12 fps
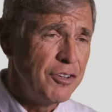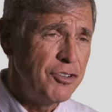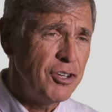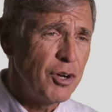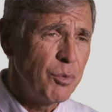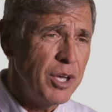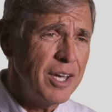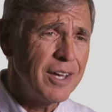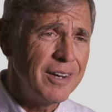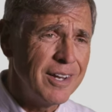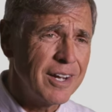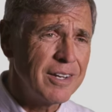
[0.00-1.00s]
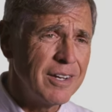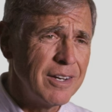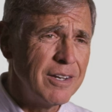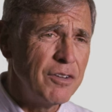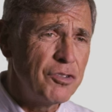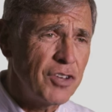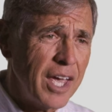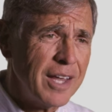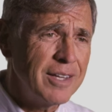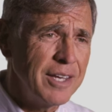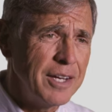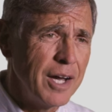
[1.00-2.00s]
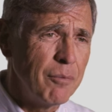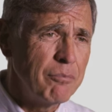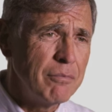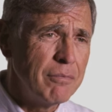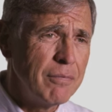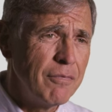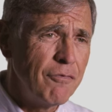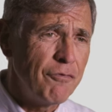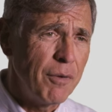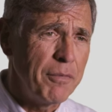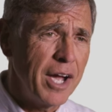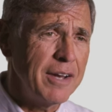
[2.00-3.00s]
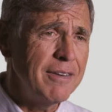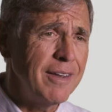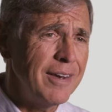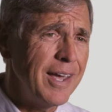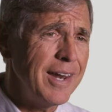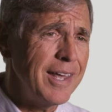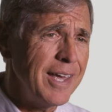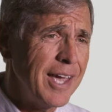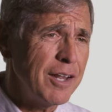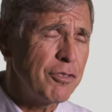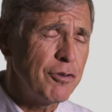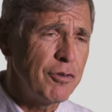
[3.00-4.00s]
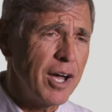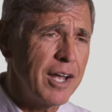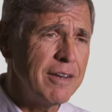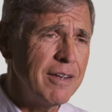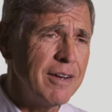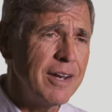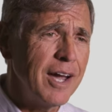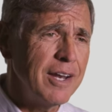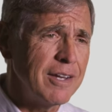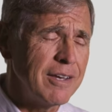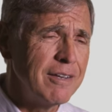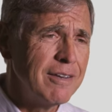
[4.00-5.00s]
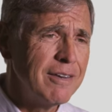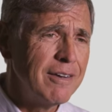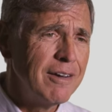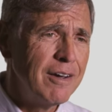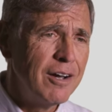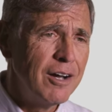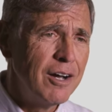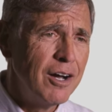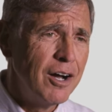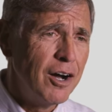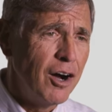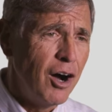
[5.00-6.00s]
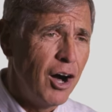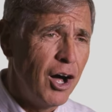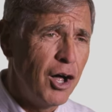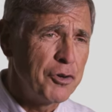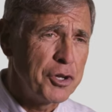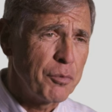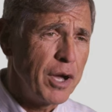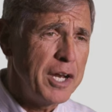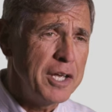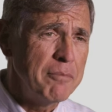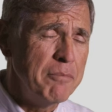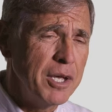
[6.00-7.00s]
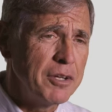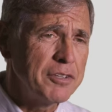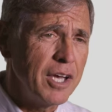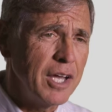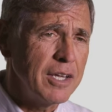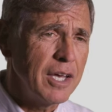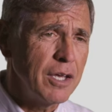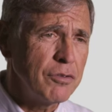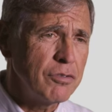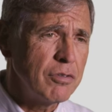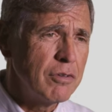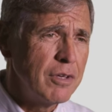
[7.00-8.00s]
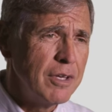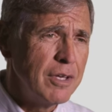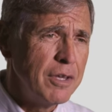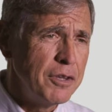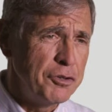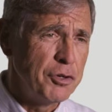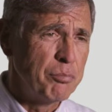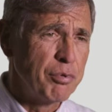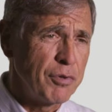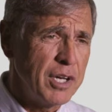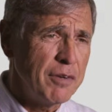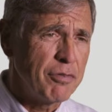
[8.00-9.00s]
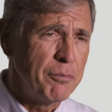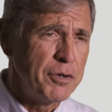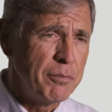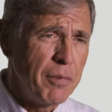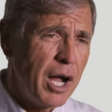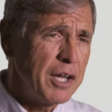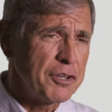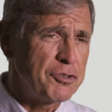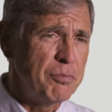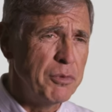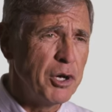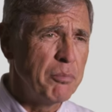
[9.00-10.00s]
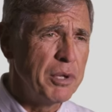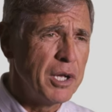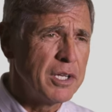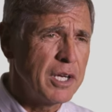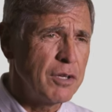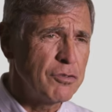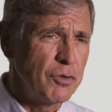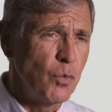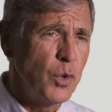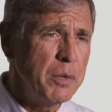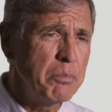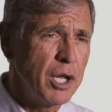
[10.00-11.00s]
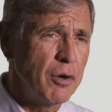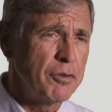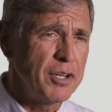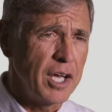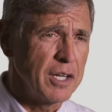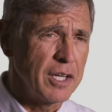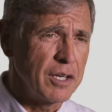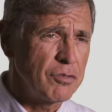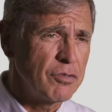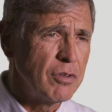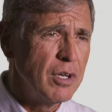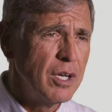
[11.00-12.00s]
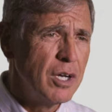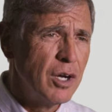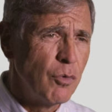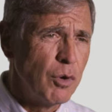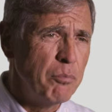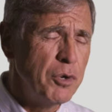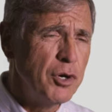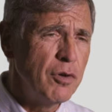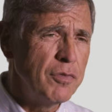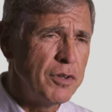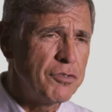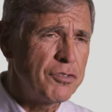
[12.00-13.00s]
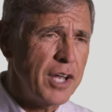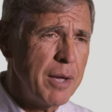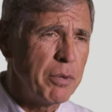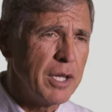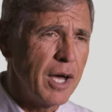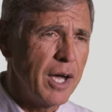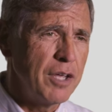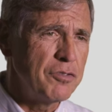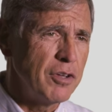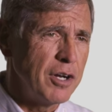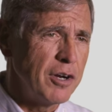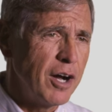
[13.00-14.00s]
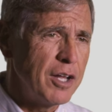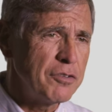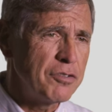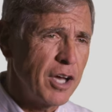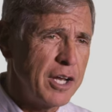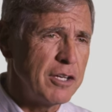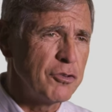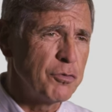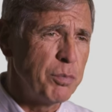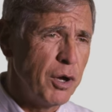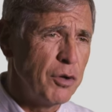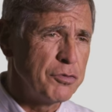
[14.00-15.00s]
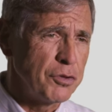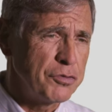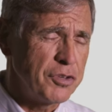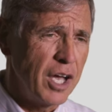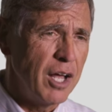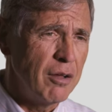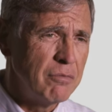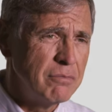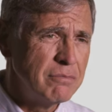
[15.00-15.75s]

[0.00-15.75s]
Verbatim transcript: DOE conducted site cleanup from 1988 through 1990. All uranium mill tailings, the debris from demolished mill buildings and windblown tailings were moved and stabilized in an on-site disposal cell.